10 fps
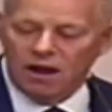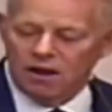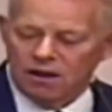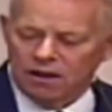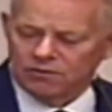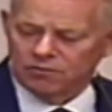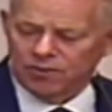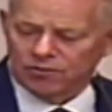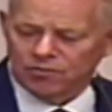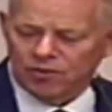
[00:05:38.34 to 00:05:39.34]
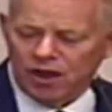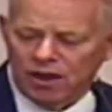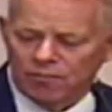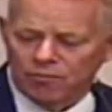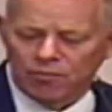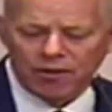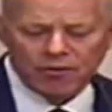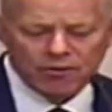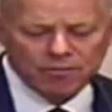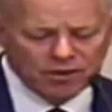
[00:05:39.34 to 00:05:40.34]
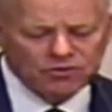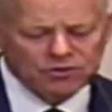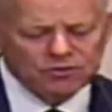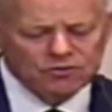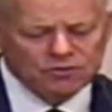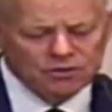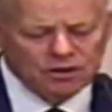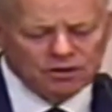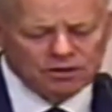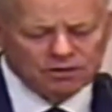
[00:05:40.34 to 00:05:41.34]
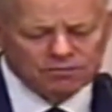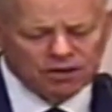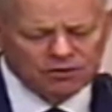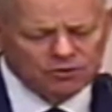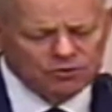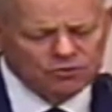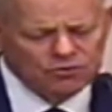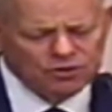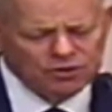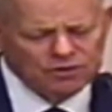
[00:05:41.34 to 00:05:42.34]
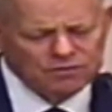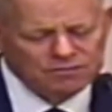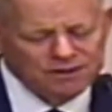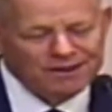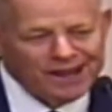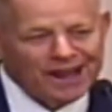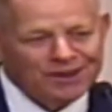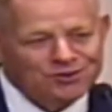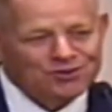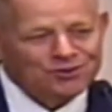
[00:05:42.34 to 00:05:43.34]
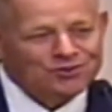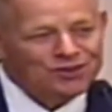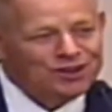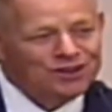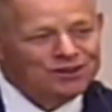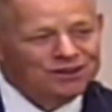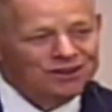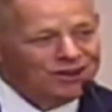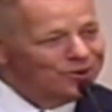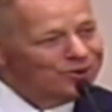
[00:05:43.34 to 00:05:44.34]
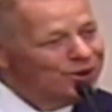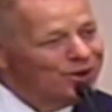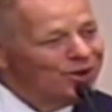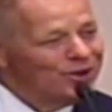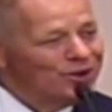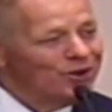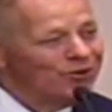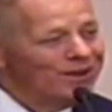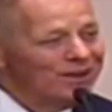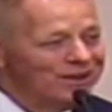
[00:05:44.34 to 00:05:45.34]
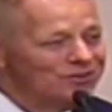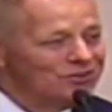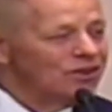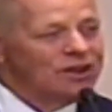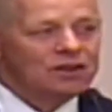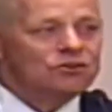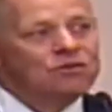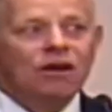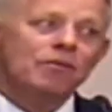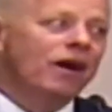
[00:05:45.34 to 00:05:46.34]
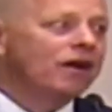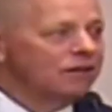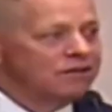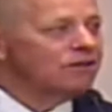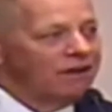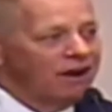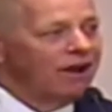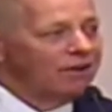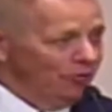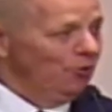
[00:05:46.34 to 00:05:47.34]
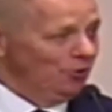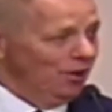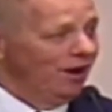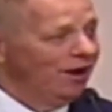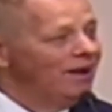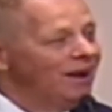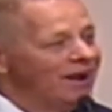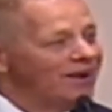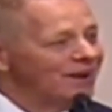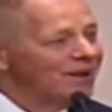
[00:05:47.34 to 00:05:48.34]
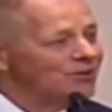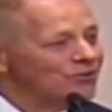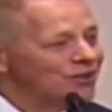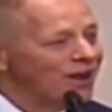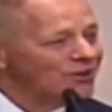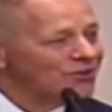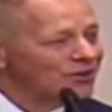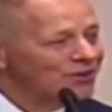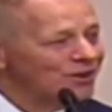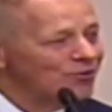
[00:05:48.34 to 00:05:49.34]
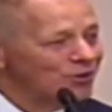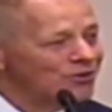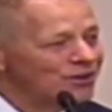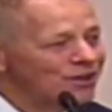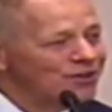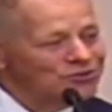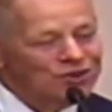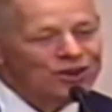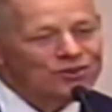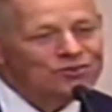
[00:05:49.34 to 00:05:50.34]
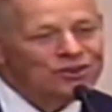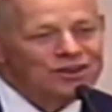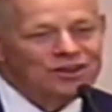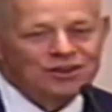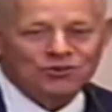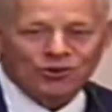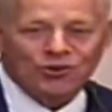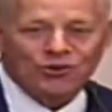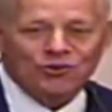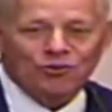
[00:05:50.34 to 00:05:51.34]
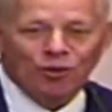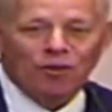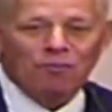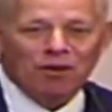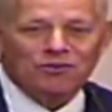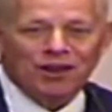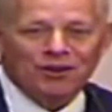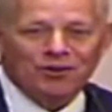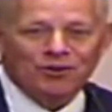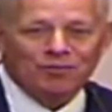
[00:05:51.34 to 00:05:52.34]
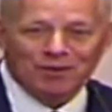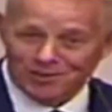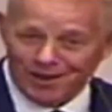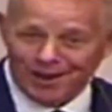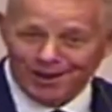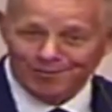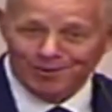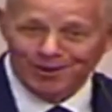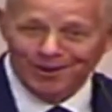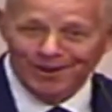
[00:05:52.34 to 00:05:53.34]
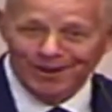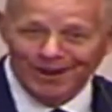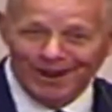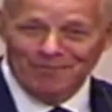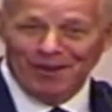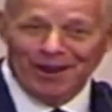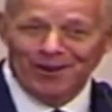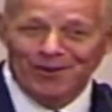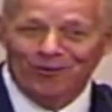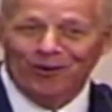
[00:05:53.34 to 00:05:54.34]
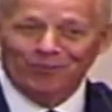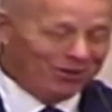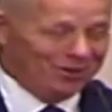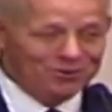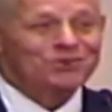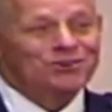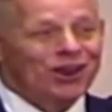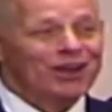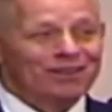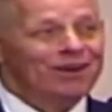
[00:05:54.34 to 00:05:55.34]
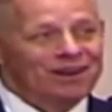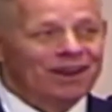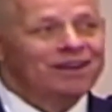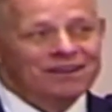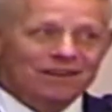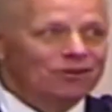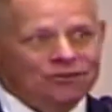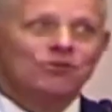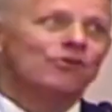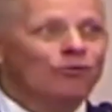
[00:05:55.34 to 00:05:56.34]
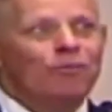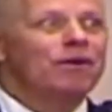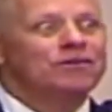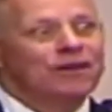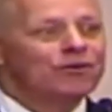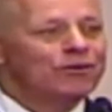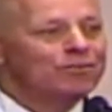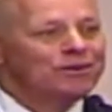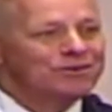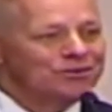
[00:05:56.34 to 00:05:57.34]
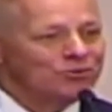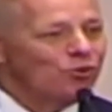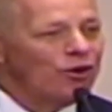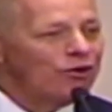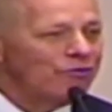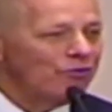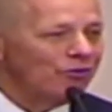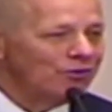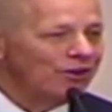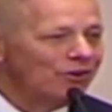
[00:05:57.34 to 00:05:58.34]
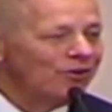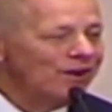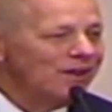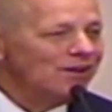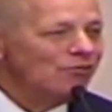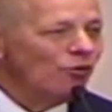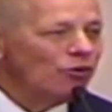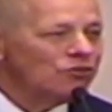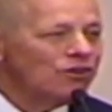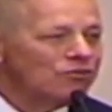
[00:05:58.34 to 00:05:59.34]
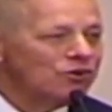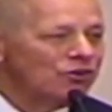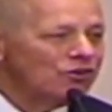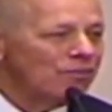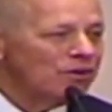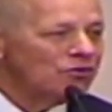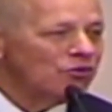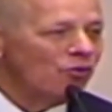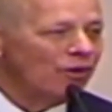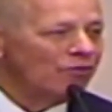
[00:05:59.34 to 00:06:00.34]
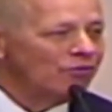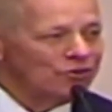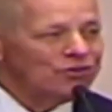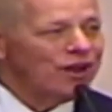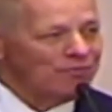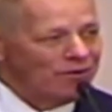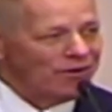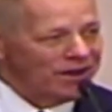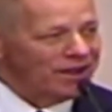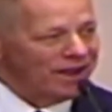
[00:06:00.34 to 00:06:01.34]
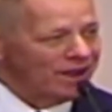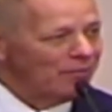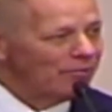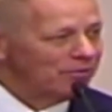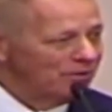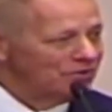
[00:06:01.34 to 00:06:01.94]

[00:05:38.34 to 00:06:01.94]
I spent some time, prepared a message. I used Acts 16. You know, he said, can you tell me how to get to God? Oh, yeah. And I used Acts 16, which in it says, sirs, what must I do to be saved? Amen? I mean, just like sir, what must I do to be saved? It was wonderful, you know. 47 years I've been sober, and the first time I ever had a guy come up to